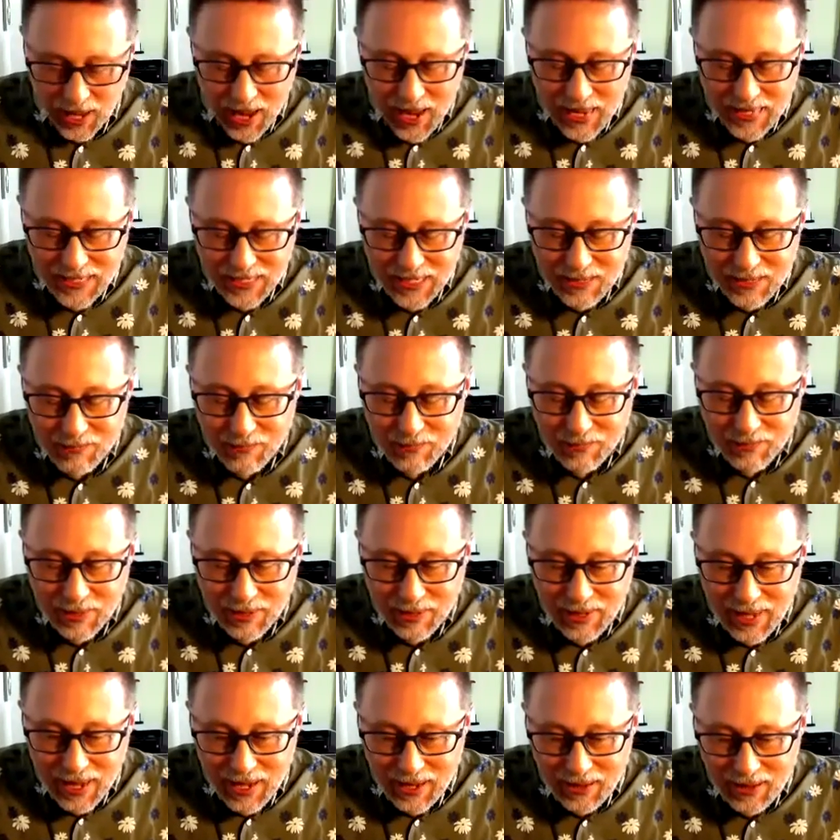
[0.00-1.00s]
ask him
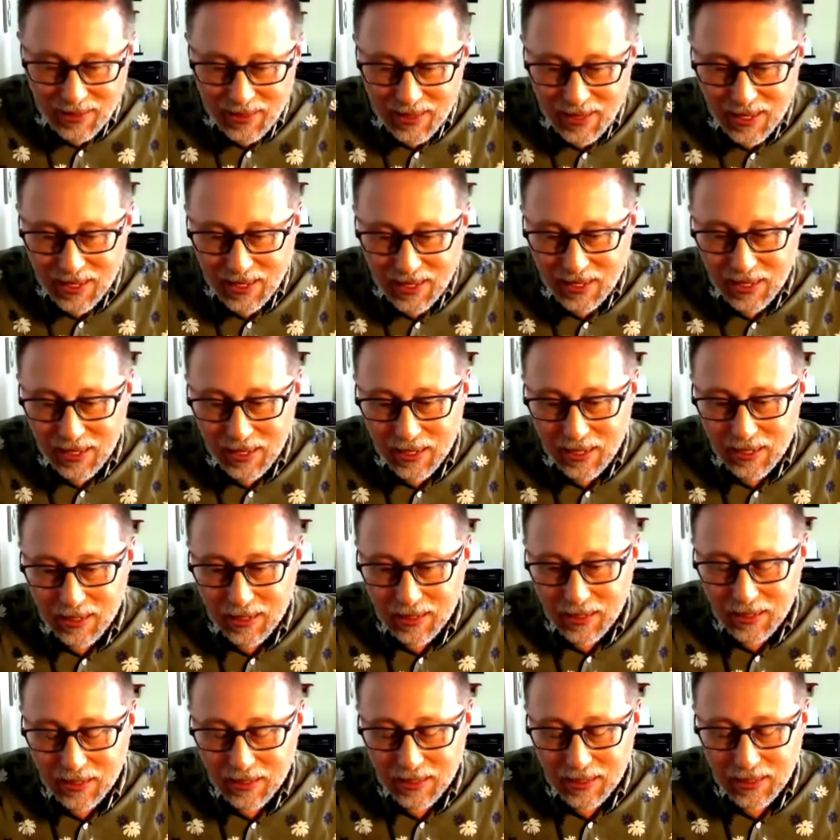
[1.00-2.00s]
about anything
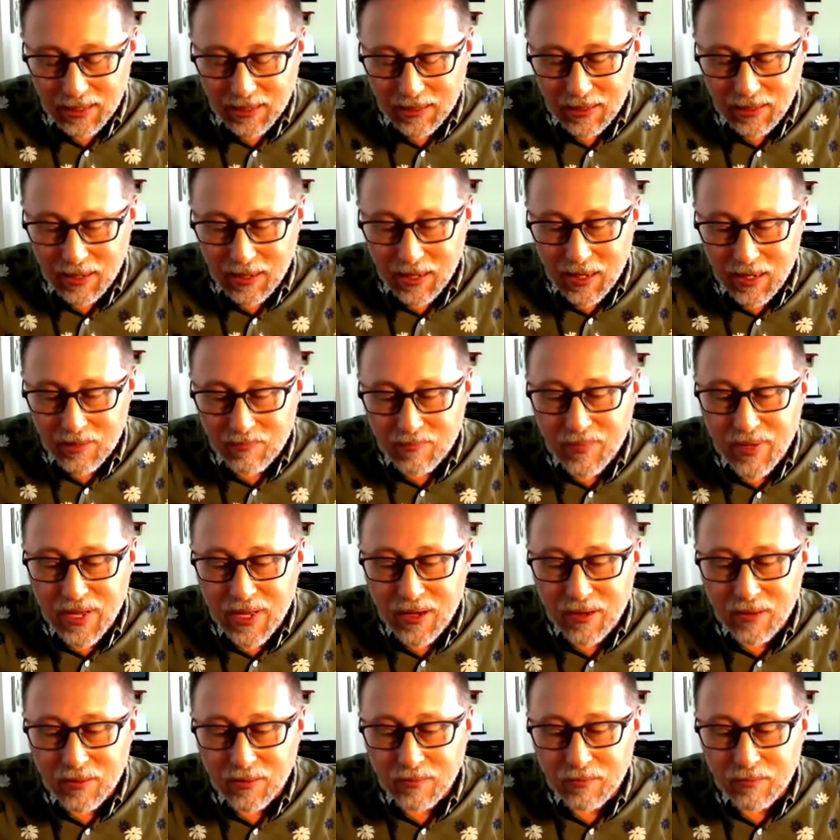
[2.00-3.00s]

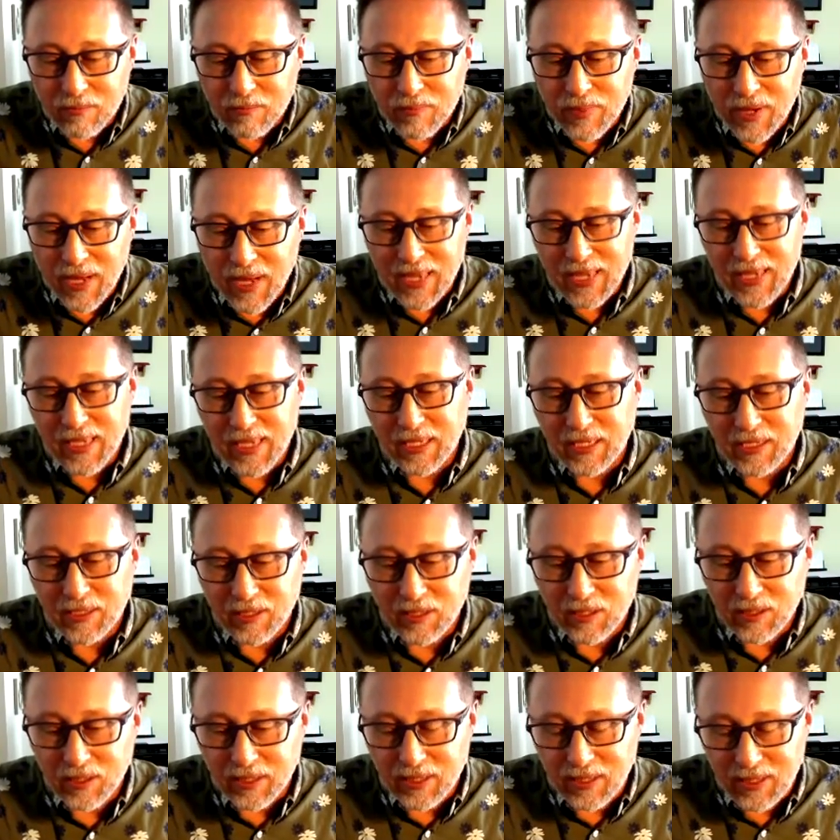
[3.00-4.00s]
about buying
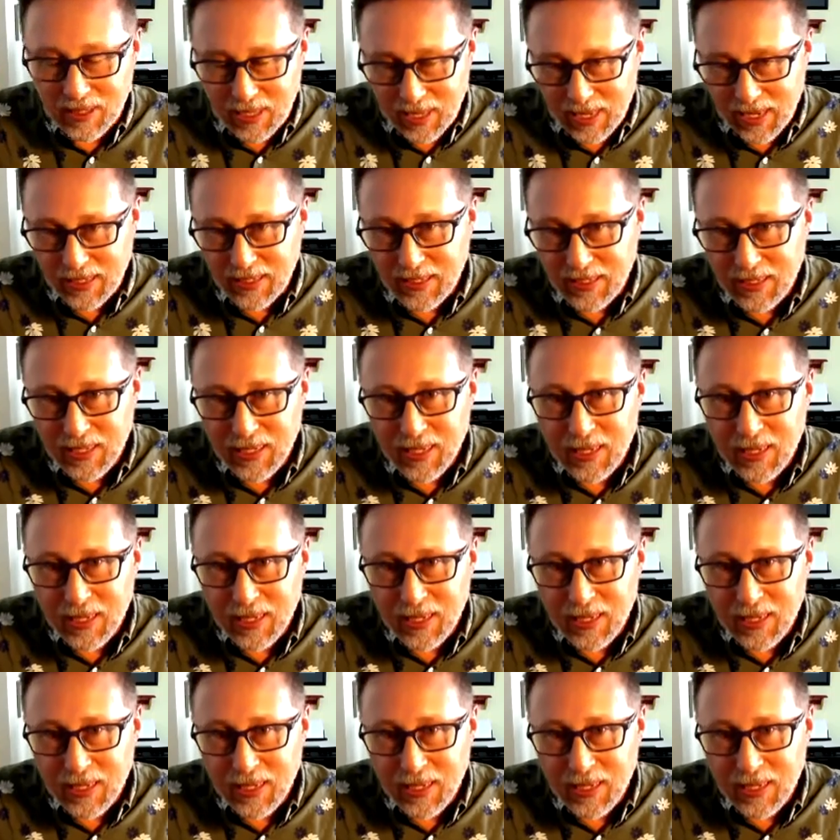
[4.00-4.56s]
kit